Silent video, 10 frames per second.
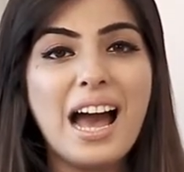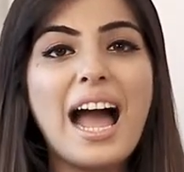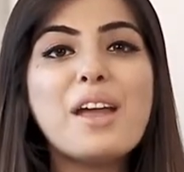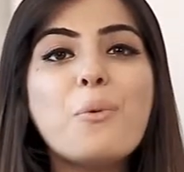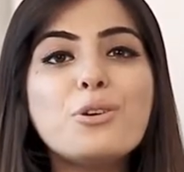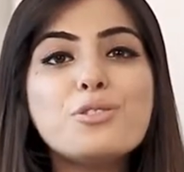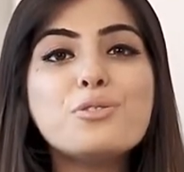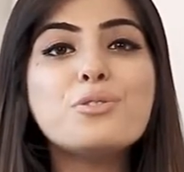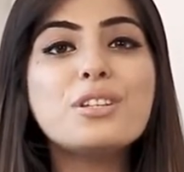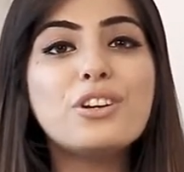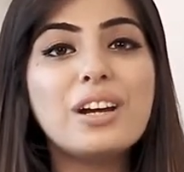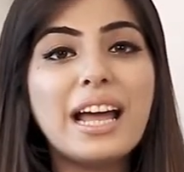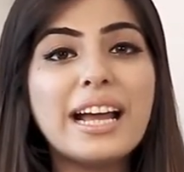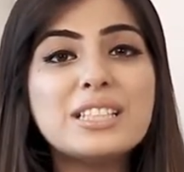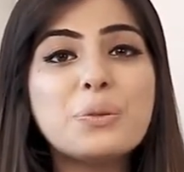I want you to
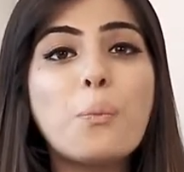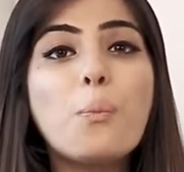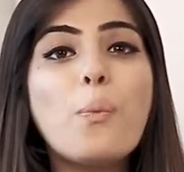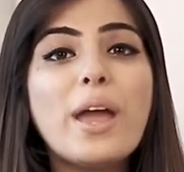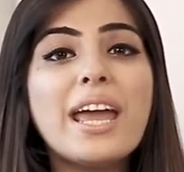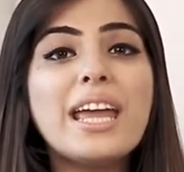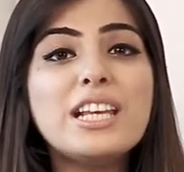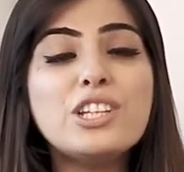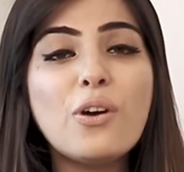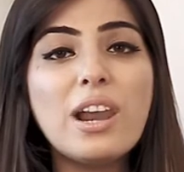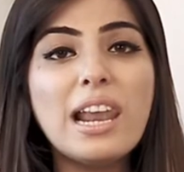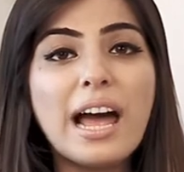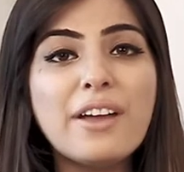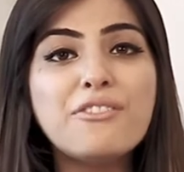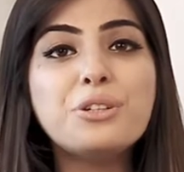realize where in your
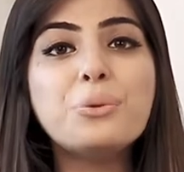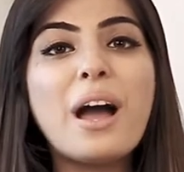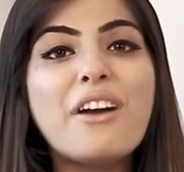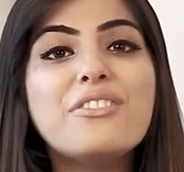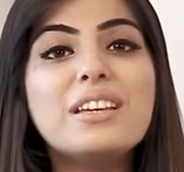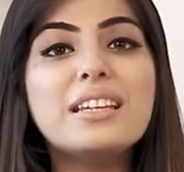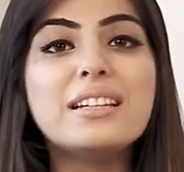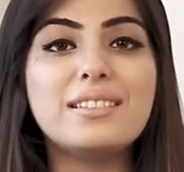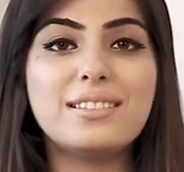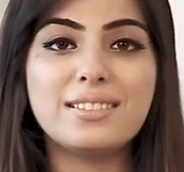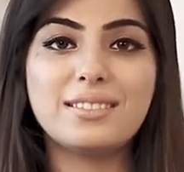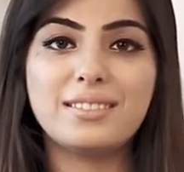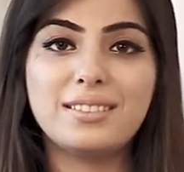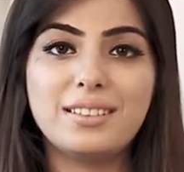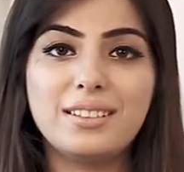life do you have guilt?
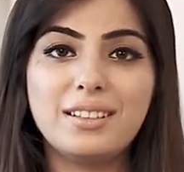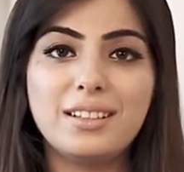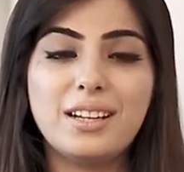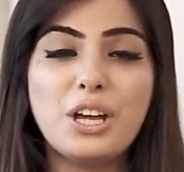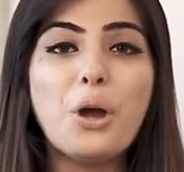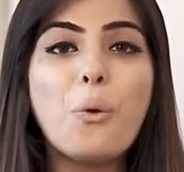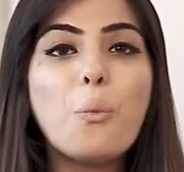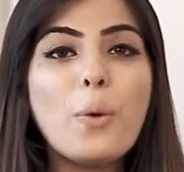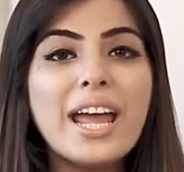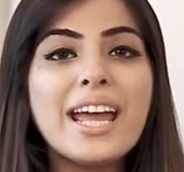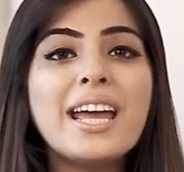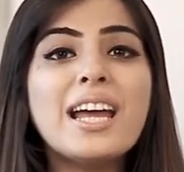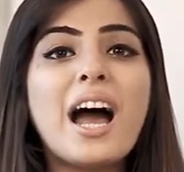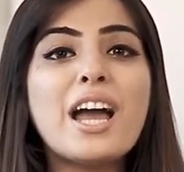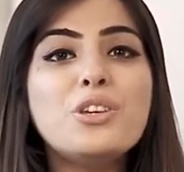where
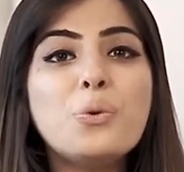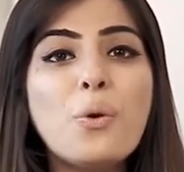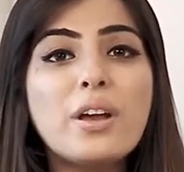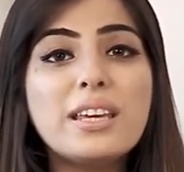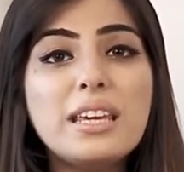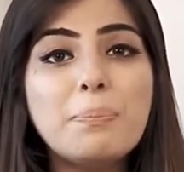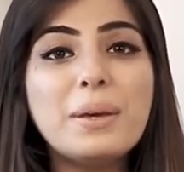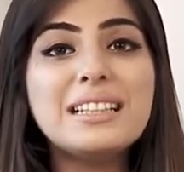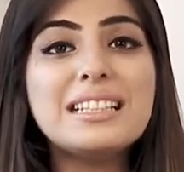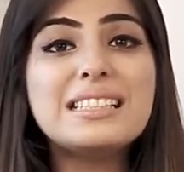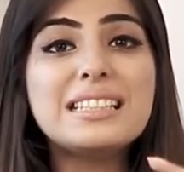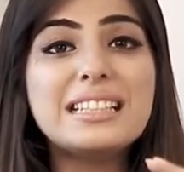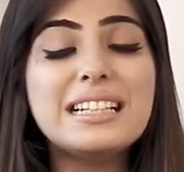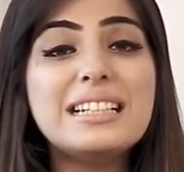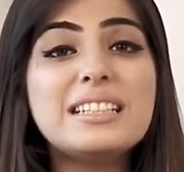are you keeping this
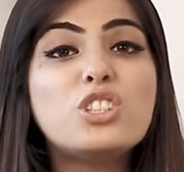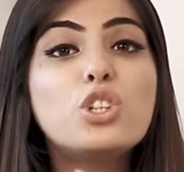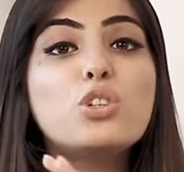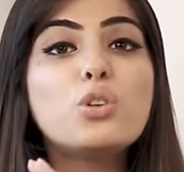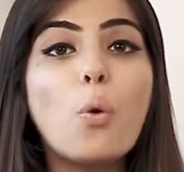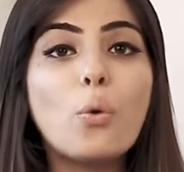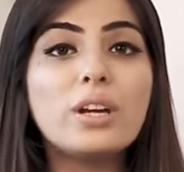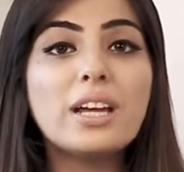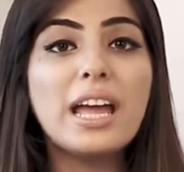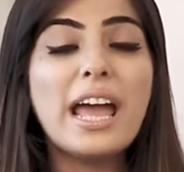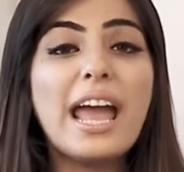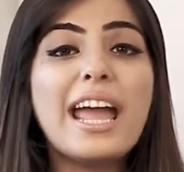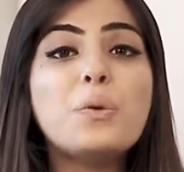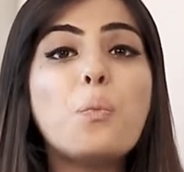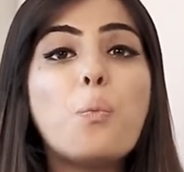guilt stored
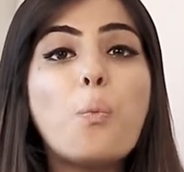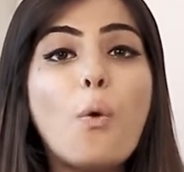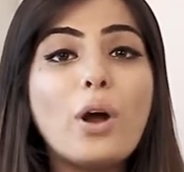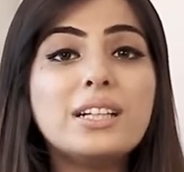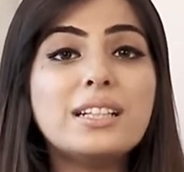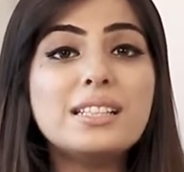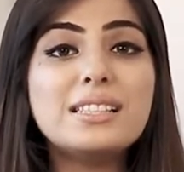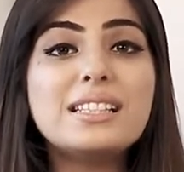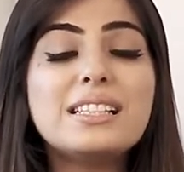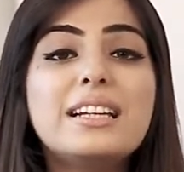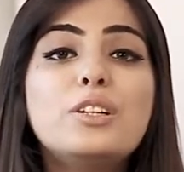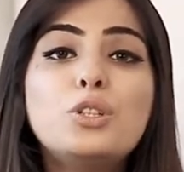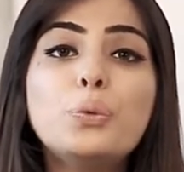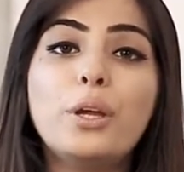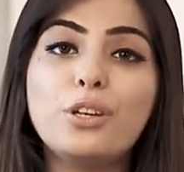and what is this guilt
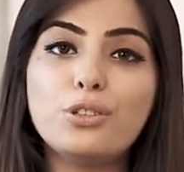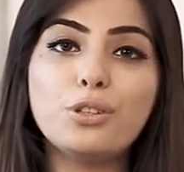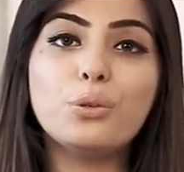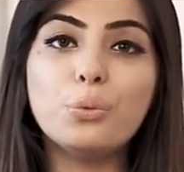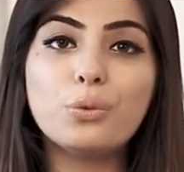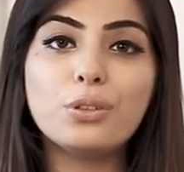doing to you